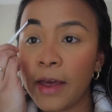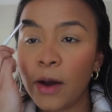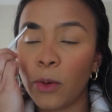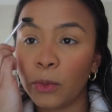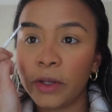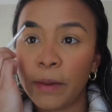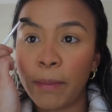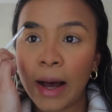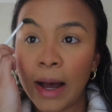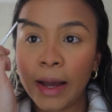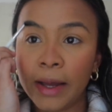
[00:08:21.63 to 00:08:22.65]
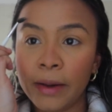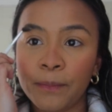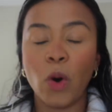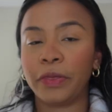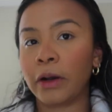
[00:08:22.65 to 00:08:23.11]
They only
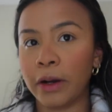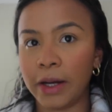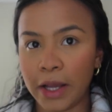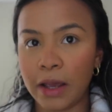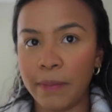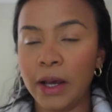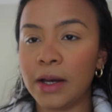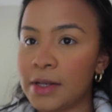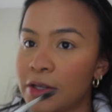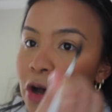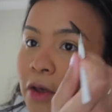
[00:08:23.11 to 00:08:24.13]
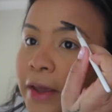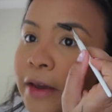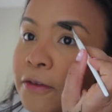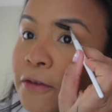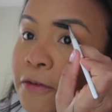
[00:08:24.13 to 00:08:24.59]
buy what they're gonna eat because that's all
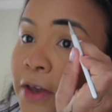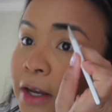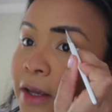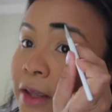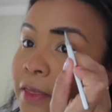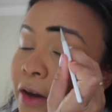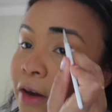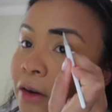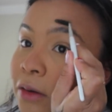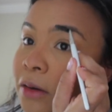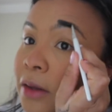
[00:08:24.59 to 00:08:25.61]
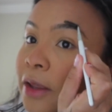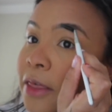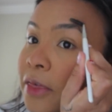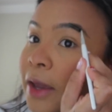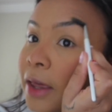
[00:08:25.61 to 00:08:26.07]
they can fit in their
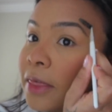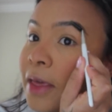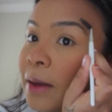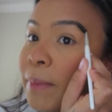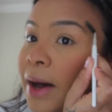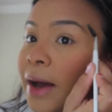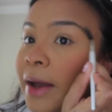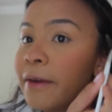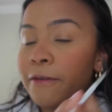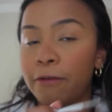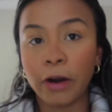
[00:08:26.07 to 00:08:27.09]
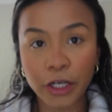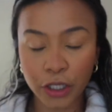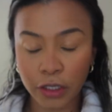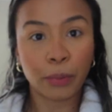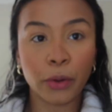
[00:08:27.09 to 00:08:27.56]
thing. They buy
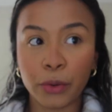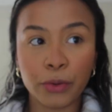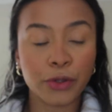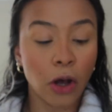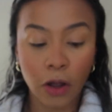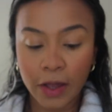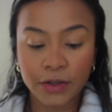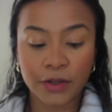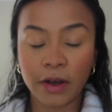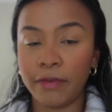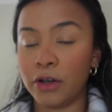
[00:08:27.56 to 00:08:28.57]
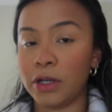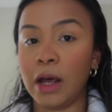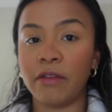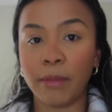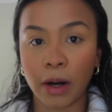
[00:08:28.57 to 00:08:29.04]
fresh produce, all that stuff. There's a
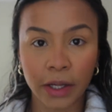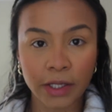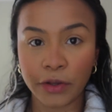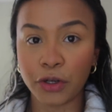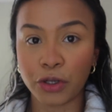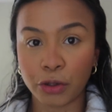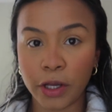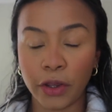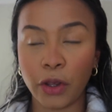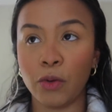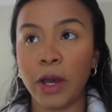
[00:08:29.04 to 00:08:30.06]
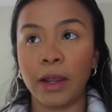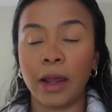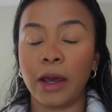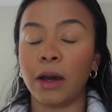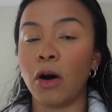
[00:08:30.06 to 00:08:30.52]
lot of markets on the street that you
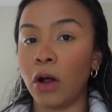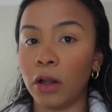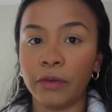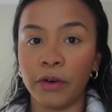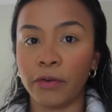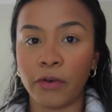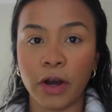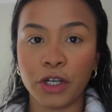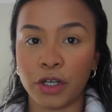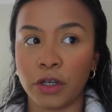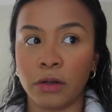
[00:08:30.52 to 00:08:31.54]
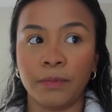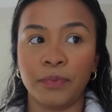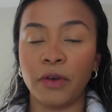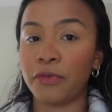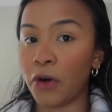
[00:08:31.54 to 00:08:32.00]
get like all of your fresh
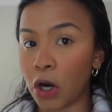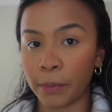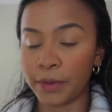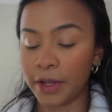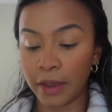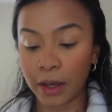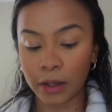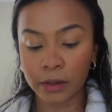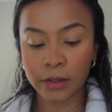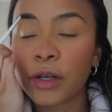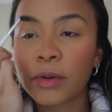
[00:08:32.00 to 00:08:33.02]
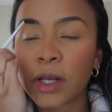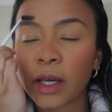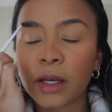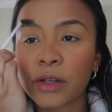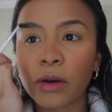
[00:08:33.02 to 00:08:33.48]
farmed things. She was
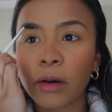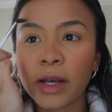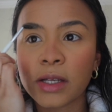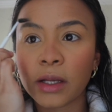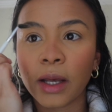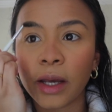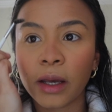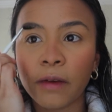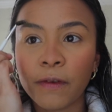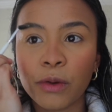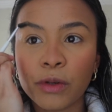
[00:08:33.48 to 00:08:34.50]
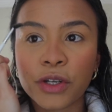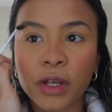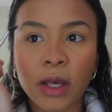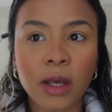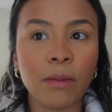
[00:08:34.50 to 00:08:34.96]
like, it's crazy. Like if you
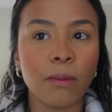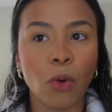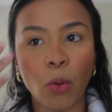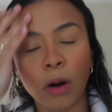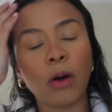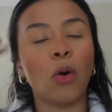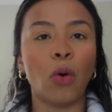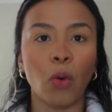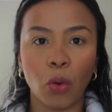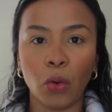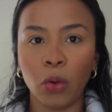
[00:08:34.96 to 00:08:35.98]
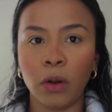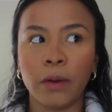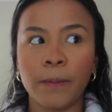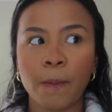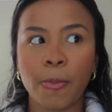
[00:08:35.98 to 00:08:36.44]
just eat more whole
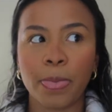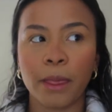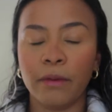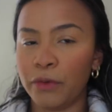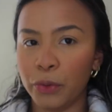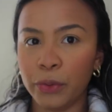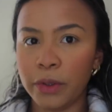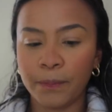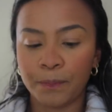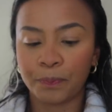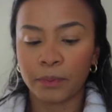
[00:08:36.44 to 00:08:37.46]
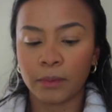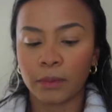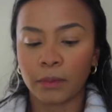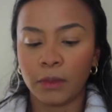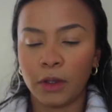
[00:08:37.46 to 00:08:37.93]
food,
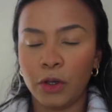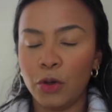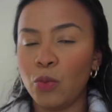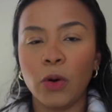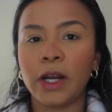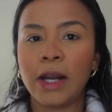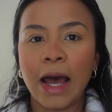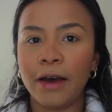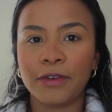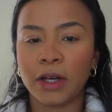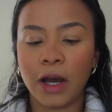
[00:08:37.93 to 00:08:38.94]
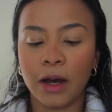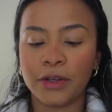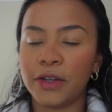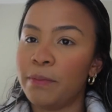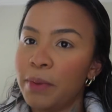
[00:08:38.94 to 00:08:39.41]
you wouldn't have to
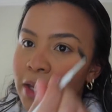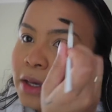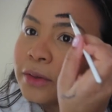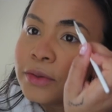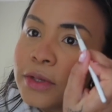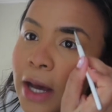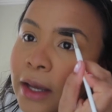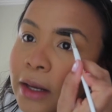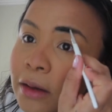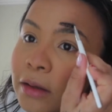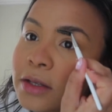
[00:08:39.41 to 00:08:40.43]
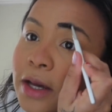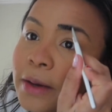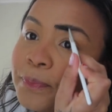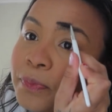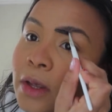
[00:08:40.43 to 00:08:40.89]
constantly be dieting all the
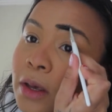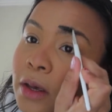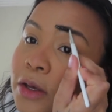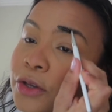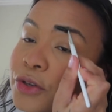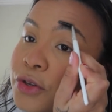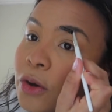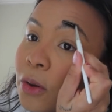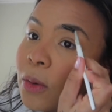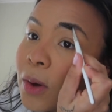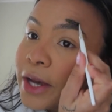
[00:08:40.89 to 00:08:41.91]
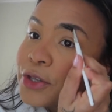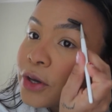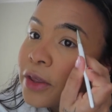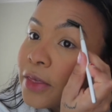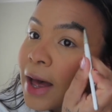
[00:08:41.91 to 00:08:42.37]
time. So I
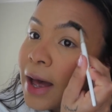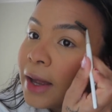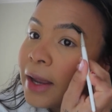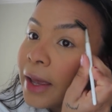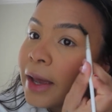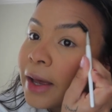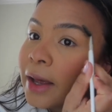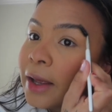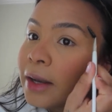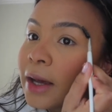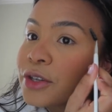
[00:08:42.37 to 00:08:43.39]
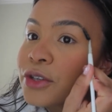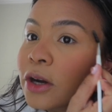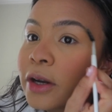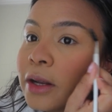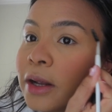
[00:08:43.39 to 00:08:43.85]
took that and I
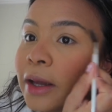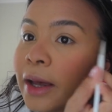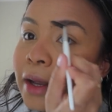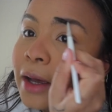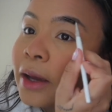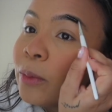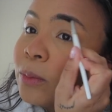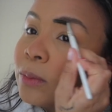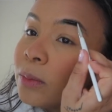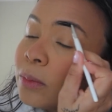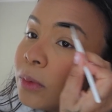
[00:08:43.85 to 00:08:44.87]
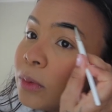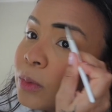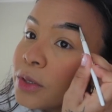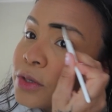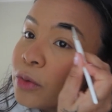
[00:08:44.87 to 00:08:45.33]
started again. I
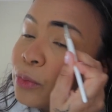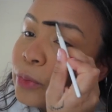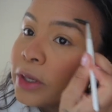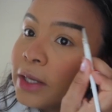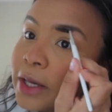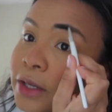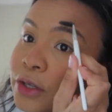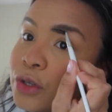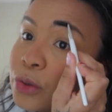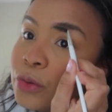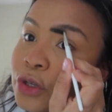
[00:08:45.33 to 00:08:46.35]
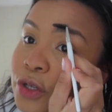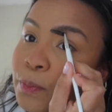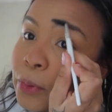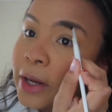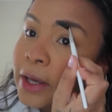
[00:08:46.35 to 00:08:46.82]
was really into
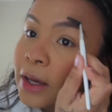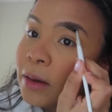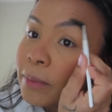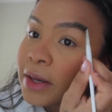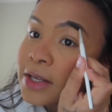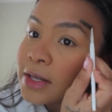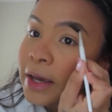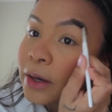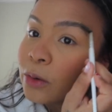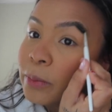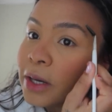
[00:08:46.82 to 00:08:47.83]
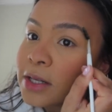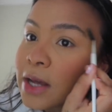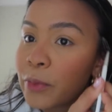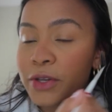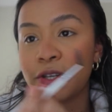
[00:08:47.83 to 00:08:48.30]
just breaking my cycle because
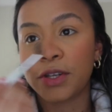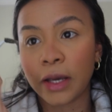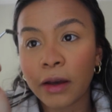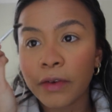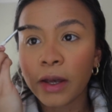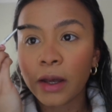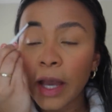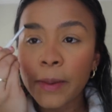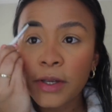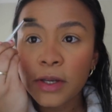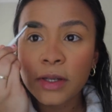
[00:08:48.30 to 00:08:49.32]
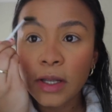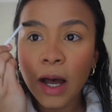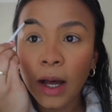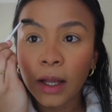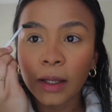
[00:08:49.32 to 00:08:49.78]
I was sick of it. And this is
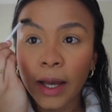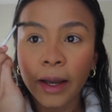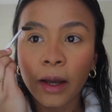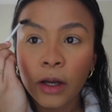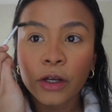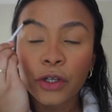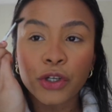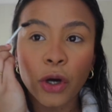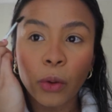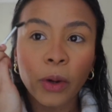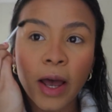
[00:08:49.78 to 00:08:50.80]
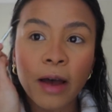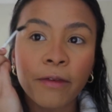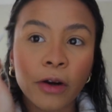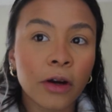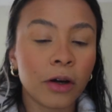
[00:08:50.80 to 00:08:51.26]
not like, don't
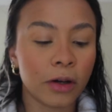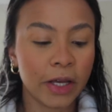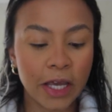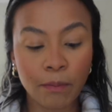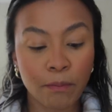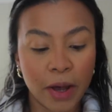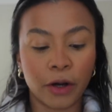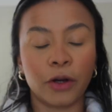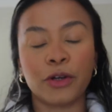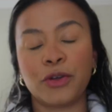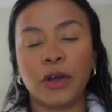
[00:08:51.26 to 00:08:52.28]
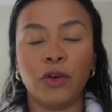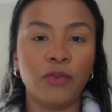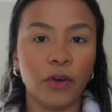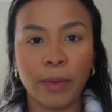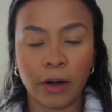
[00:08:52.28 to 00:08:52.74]
ever eat better so that you
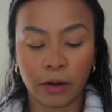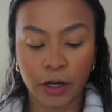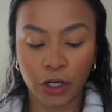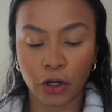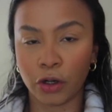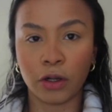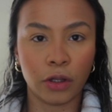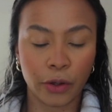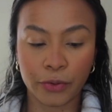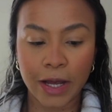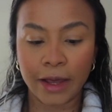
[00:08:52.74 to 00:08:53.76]
feel better in your clothes.